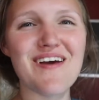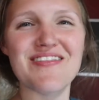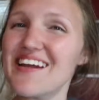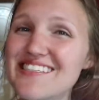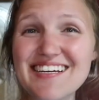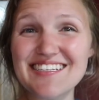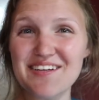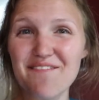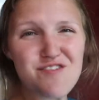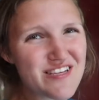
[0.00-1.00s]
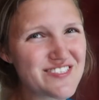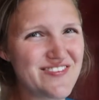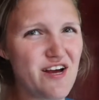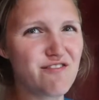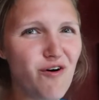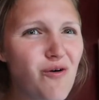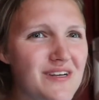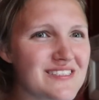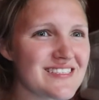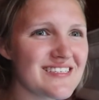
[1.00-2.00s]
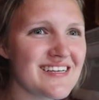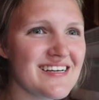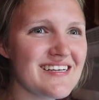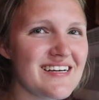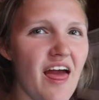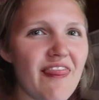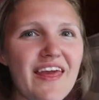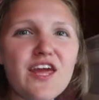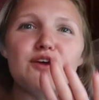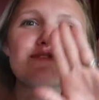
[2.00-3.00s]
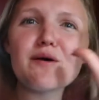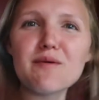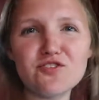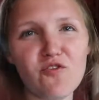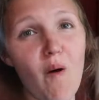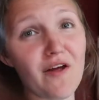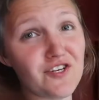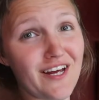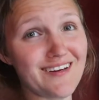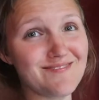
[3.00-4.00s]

That is it for this video, folks. Thank you so much for watching.